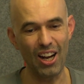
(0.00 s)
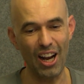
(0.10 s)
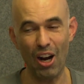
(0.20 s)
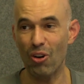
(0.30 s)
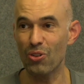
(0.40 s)

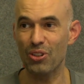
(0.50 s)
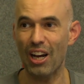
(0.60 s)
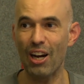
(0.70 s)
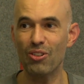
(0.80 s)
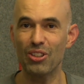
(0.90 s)
also
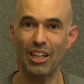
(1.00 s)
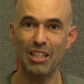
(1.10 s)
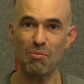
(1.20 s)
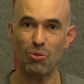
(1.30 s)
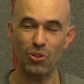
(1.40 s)
our
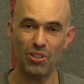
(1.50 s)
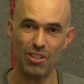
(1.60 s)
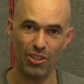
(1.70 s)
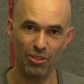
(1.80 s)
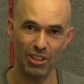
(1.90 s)
endpoints
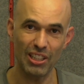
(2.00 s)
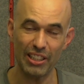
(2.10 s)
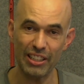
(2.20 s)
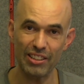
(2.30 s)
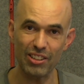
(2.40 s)
are really
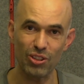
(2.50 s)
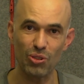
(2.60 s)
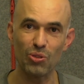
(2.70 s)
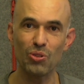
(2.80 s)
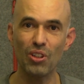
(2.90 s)
easy
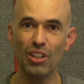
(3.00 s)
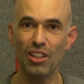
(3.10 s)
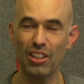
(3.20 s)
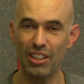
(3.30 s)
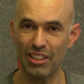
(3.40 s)
to
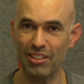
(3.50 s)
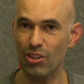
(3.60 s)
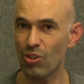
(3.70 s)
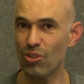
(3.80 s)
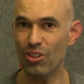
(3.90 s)

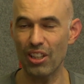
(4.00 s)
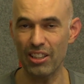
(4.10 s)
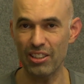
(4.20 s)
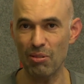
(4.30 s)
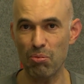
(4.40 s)
install and
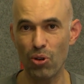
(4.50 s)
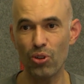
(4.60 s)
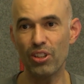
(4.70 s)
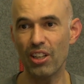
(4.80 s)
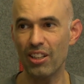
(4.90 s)
deploy,
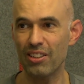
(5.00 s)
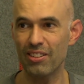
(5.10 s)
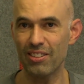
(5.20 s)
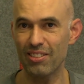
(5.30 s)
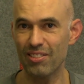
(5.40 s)
and